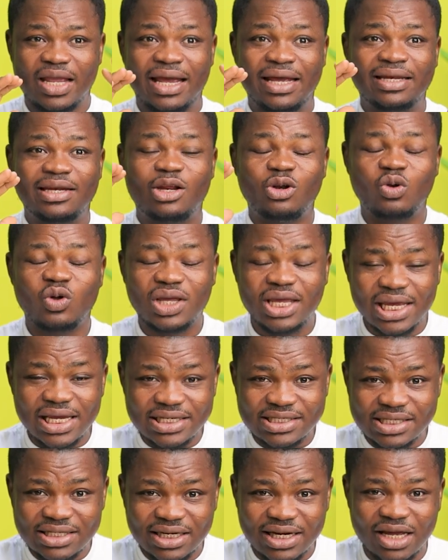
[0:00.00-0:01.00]
and the
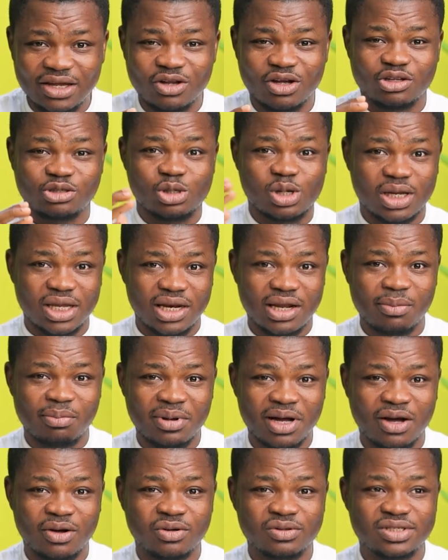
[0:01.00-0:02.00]
location that you're talking
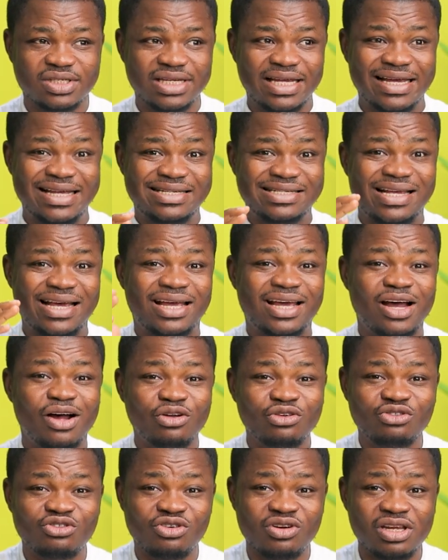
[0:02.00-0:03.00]
about is a
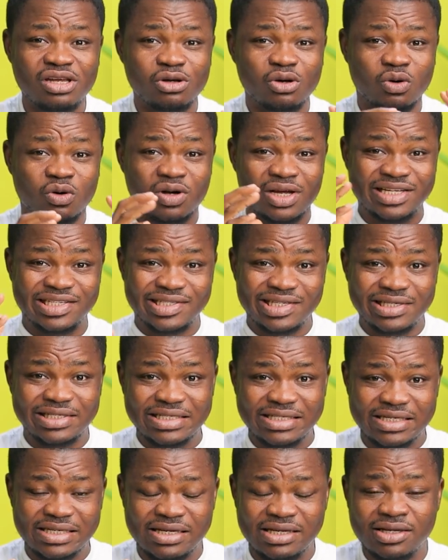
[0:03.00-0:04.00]
country or a
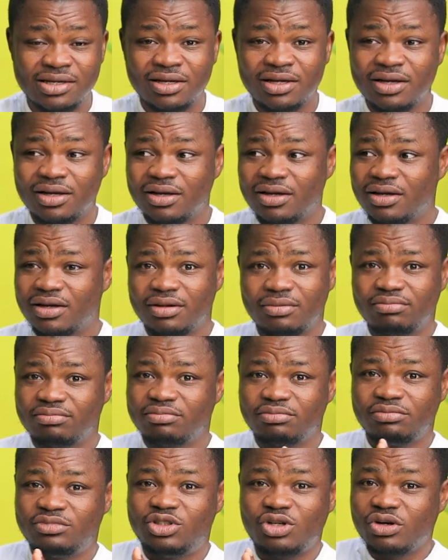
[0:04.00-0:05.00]
city,
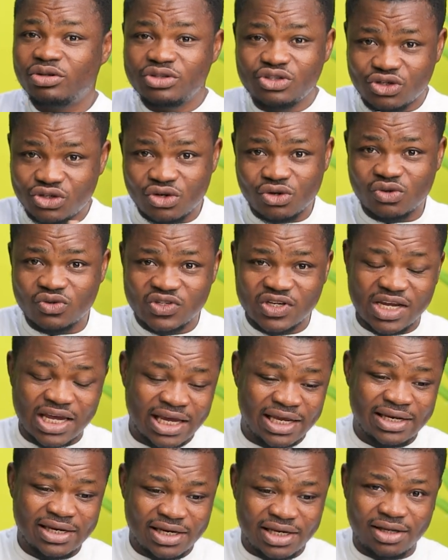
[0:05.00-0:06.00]
don't use
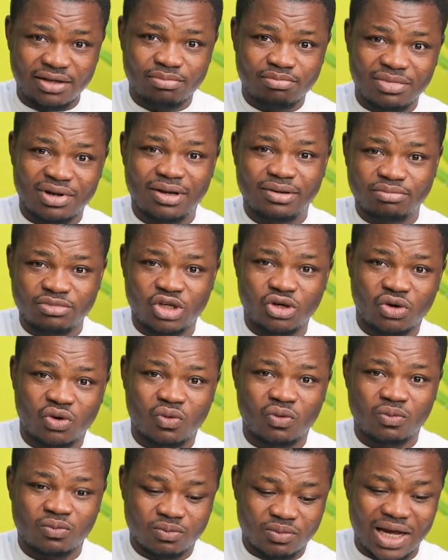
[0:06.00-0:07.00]
any, you
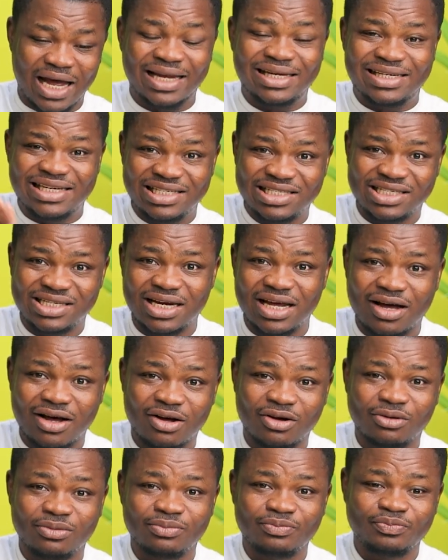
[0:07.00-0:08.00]
know,
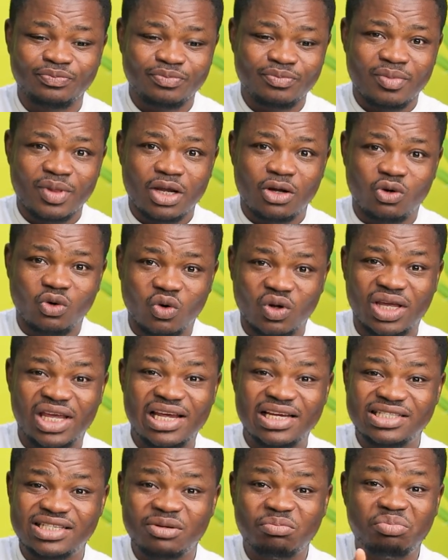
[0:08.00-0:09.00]
additional
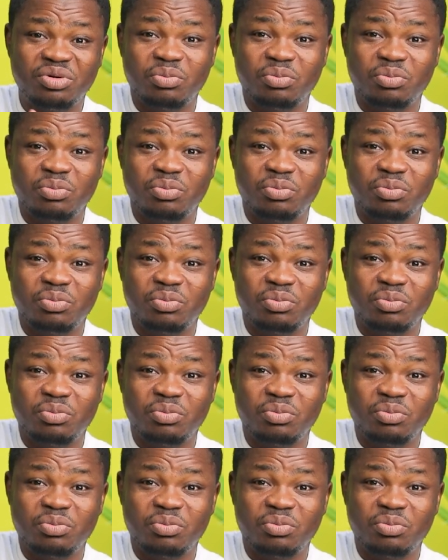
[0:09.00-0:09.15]
location